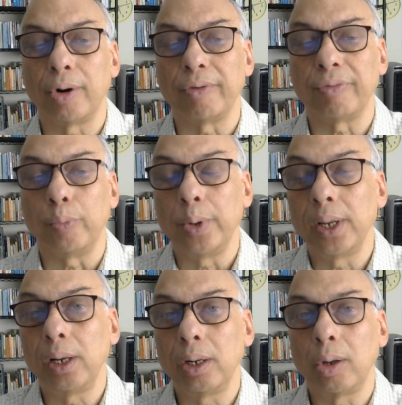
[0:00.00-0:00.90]
of
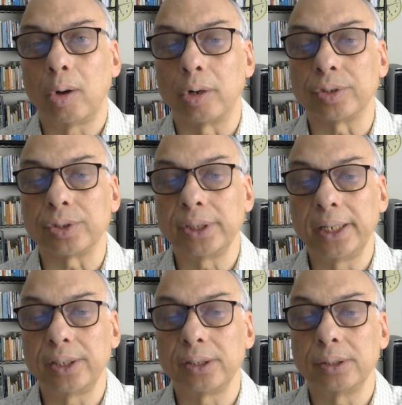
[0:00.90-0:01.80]
will or
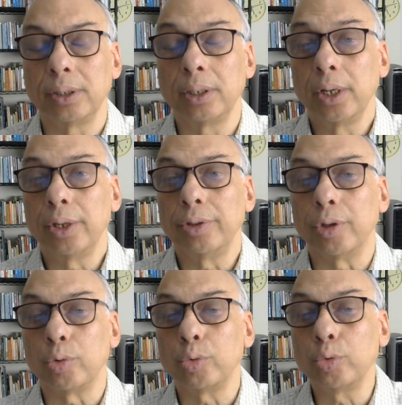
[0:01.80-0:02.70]
Satan.
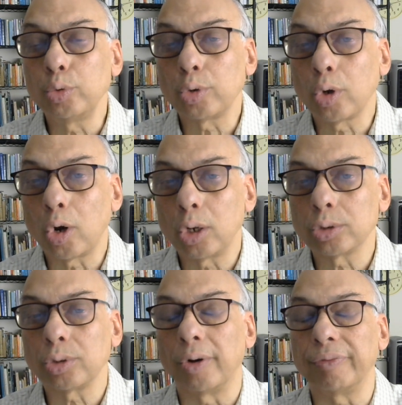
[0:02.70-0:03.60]
The root
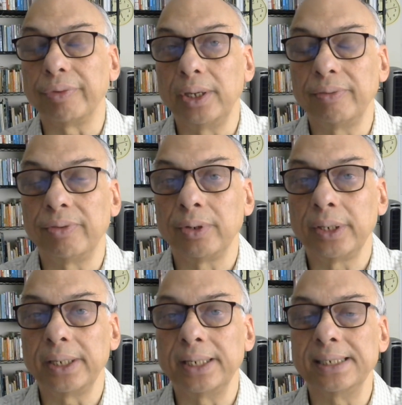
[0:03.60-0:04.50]
cause of
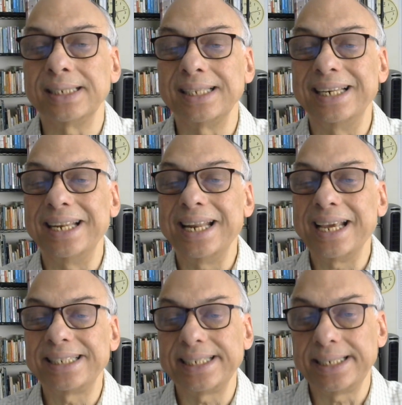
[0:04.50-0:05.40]
evil is
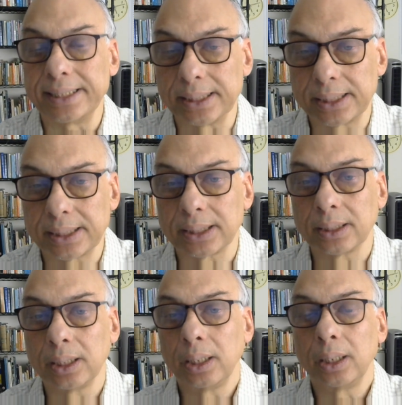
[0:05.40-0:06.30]
nescience.
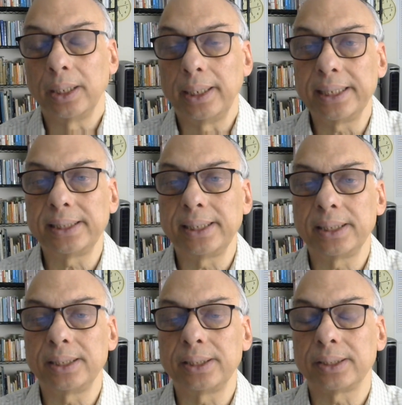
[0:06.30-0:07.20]

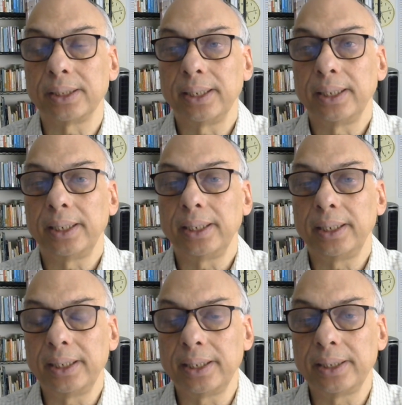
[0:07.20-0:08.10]
Nescience
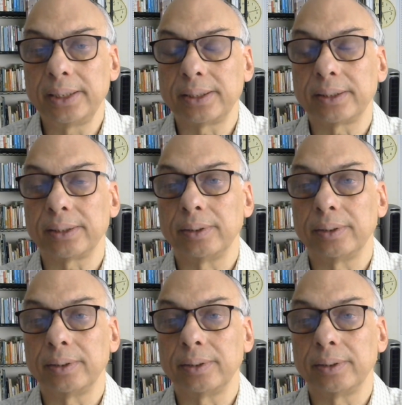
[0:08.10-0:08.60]
is